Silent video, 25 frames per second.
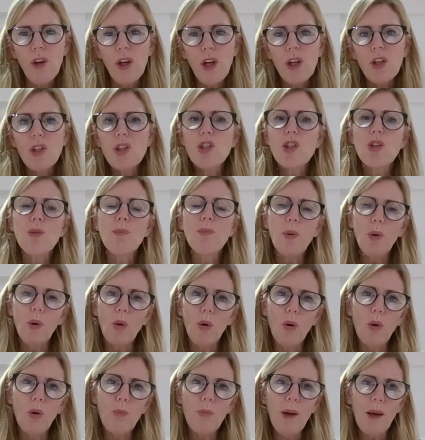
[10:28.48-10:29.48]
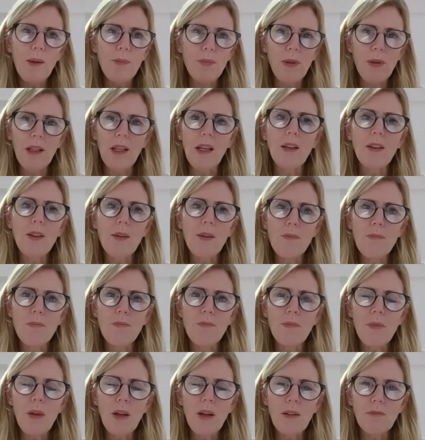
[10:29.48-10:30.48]
support by bringing them,
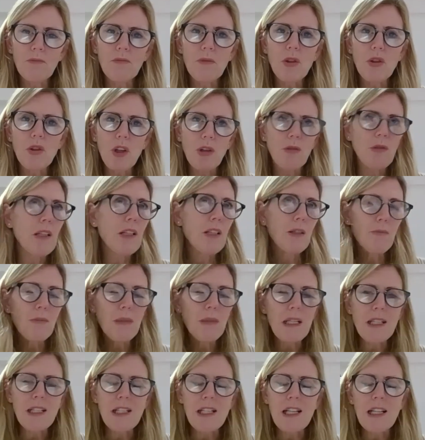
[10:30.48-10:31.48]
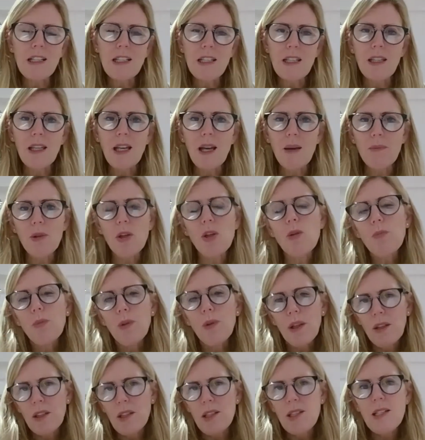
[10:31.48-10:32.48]
you don't need a mediator there, but you
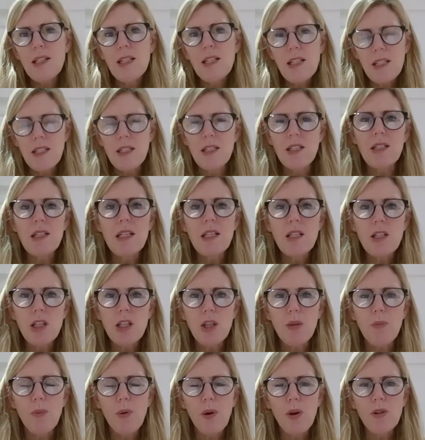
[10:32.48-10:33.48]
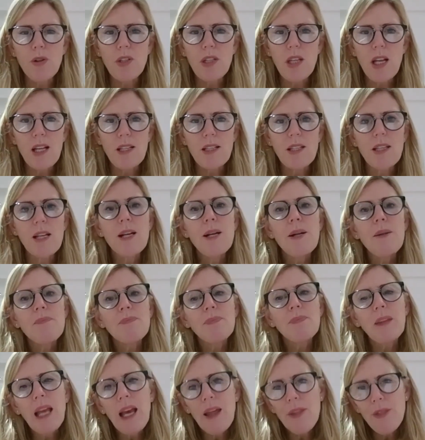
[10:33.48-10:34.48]
bring the solicitors into the process,
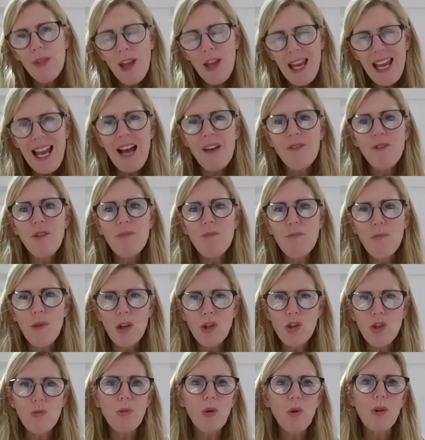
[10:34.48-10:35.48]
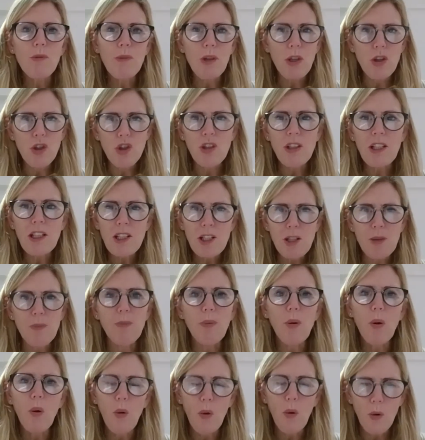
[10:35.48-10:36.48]
and they have a much more emotionally
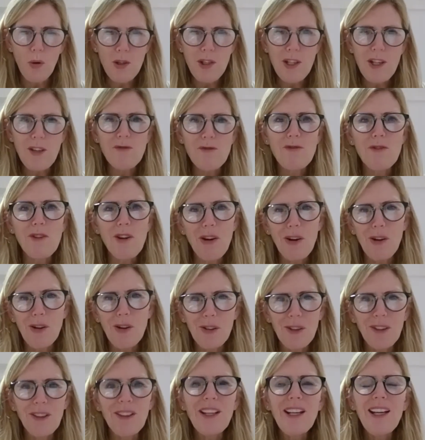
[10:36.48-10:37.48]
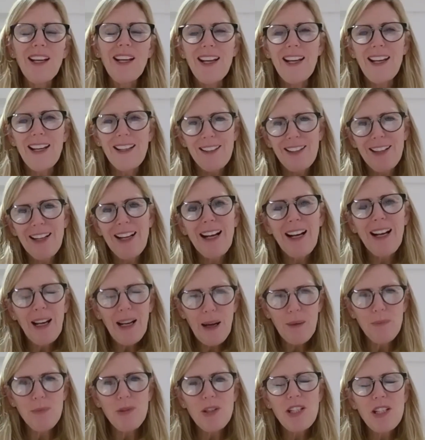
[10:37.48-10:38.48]
supportive role in a
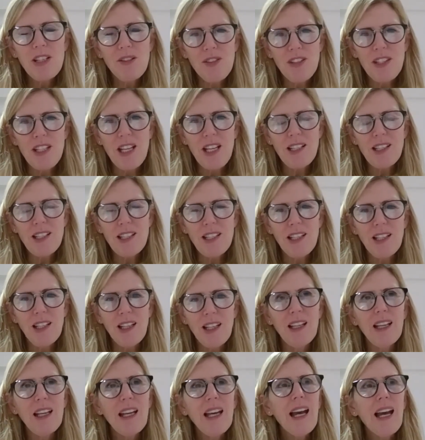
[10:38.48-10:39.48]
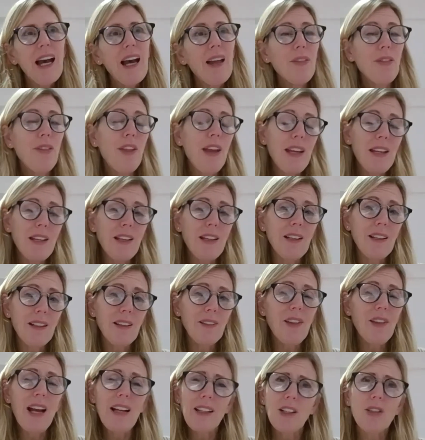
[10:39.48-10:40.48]
collaborative setting, and
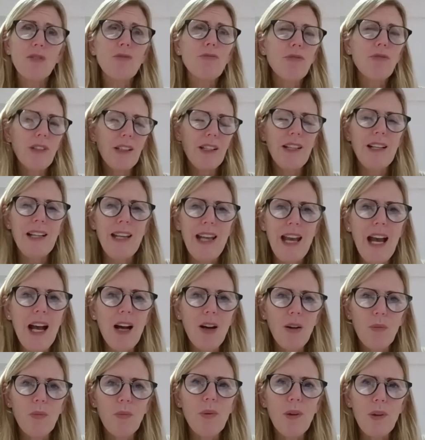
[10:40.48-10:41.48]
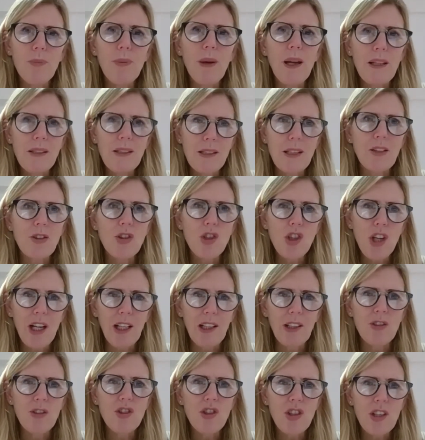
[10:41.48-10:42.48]
that can really help with pacing
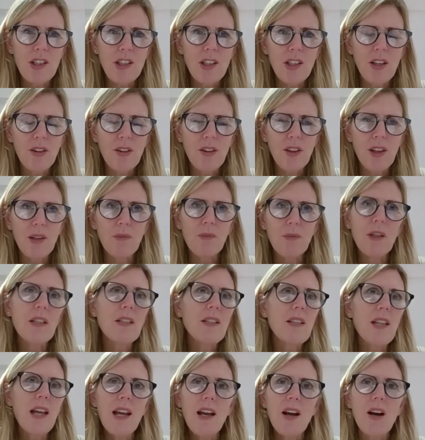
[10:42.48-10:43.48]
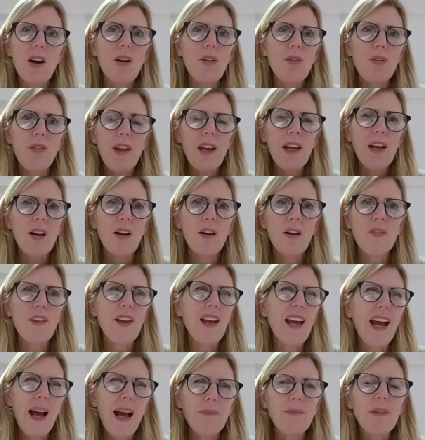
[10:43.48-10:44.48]
challenges, I think, because they
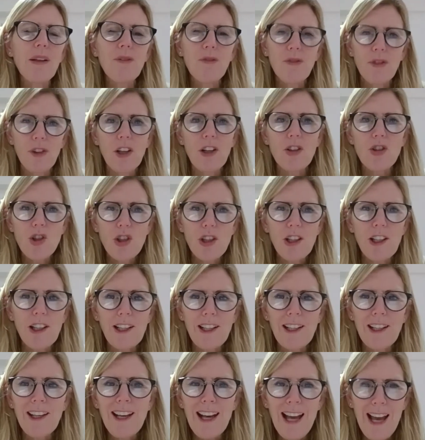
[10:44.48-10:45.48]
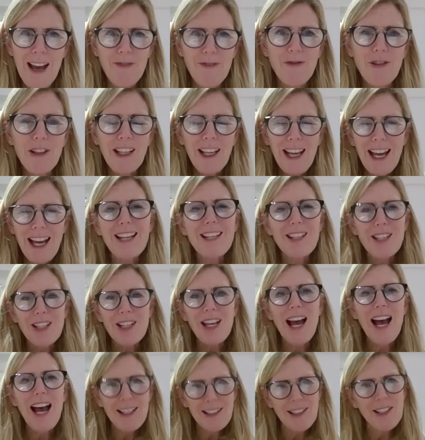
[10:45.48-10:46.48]
happen in virtually every case
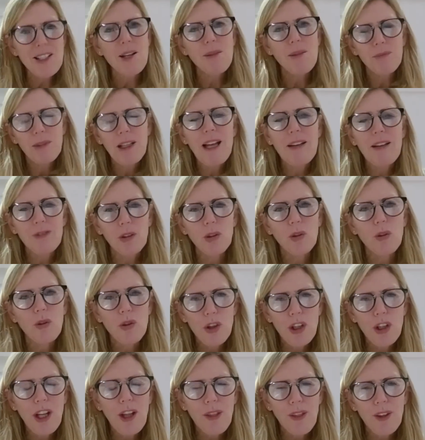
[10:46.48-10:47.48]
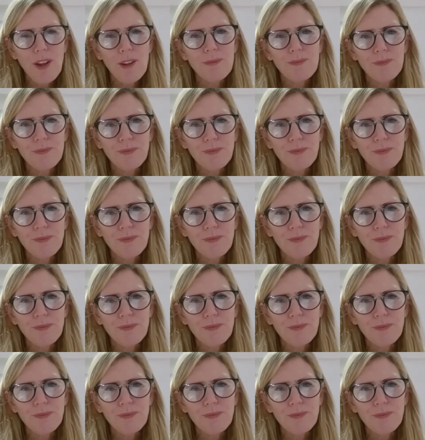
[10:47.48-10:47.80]
at some level or another.